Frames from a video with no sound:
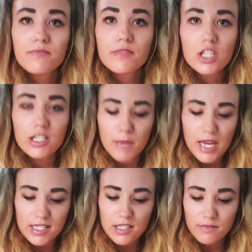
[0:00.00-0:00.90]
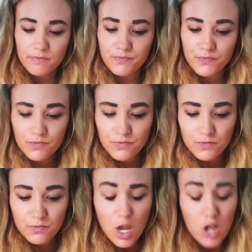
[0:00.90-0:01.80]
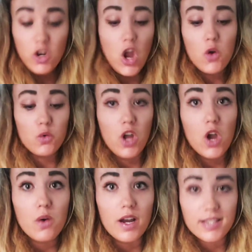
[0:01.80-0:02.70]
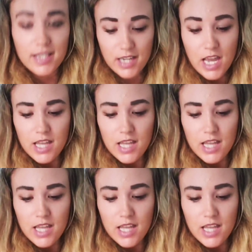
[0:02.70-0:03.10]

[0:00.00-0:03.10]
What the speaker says: she demanded. No, I said.